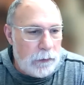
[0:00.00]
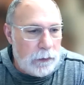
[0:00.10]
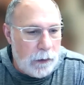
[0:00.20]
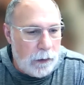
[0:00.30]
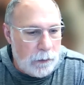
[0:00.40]

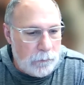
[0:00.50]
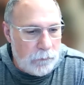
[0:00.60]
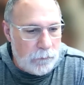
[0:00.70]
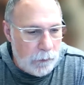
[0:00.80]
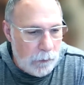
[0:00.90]

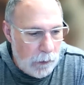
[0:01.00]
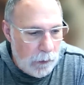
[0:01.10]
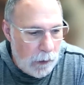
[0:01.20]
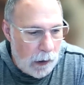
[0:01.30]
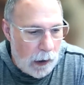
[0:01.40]
because
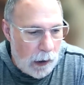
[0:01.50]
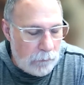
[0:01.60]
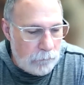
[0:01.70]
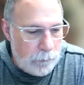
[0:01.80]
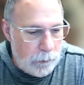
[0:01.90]

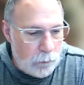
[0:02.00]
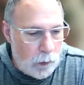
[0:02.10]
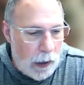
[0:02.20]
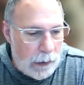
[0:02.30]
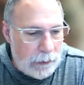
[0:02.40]
I've been
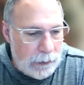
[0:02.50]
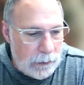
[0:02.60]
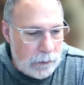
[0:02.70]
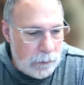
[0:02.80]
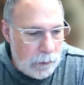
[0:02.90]

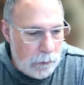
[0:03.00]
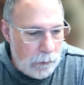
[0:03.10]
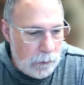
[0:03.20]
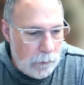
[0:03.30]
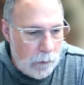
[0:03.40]
writing
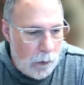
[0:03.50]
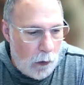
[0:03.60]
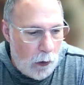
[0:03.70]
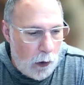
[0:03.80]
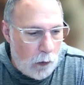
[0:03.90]

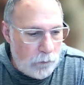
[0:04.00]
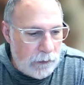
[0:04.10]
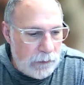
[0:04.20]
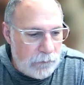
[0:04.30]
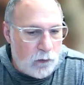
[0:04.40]
all
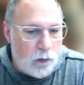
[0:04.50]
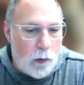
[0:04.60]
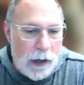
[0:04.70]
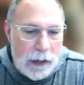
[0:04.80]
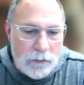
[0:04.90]
these
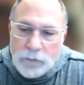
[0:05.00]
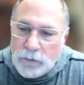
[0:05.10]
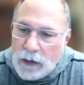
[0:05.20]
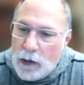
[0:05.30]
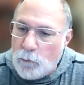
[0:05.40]
grants
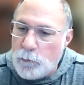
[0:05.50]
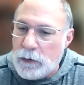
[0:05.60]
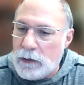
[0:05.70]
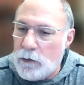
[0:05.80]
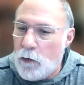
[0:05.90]
and
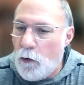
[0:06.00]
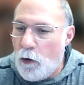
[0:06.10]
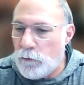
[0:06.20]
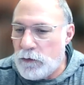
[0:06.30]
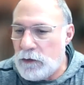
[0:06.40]
helping
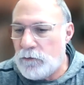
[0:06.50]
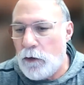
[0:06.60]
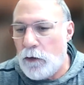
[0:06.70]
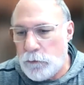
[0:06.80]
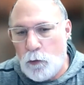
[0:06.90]
all these
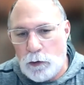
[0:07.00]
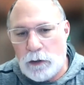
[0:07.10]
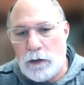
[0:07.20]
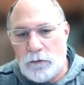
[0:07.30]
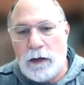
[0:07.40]
other
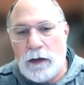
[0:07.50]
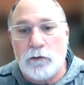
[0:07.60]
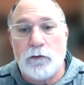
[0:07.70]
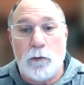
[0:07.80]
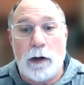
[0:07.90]

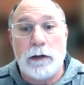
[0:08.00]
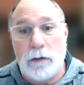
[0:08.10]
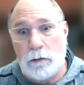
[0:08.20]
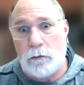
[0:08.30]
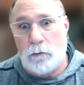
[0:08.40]
organizations write
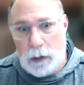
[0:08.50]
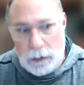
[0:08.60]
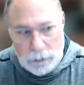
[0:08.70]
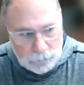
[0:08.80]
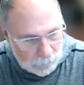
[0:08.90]
their
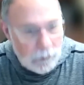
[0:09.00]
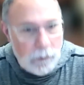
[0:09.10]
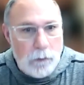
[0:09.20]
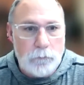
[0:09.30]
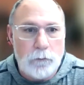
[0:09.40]
grants.
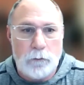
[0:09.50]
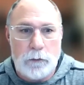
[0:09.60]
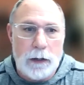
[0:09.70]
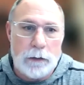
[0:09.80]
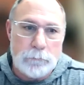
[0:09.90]

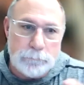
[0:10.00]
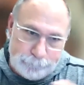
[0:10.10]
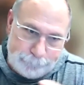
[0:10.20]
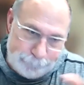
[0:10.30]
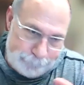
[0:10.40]

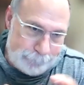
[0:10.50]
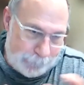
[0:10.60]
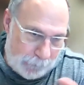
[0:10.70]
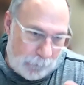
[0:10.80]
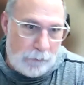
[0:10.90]

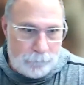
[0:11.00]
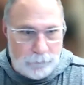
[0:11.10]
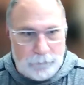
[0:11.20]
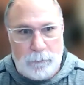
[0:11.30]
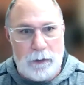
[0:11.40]
So I've
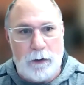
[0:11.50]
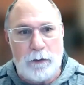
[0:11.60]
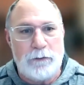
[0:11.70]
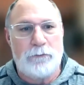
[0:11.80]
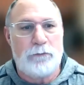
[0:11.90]
just been
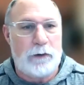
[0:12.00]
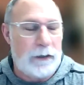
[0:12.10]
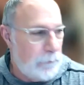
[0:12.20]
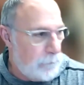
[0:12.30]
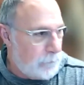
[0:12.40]
on this
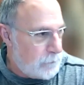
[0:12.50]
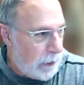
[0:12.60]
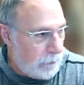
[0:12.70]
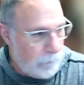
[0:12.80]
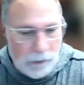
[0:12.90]
freaking
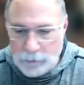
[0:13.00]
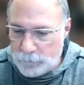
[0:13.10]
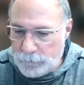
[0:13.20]
treadmill.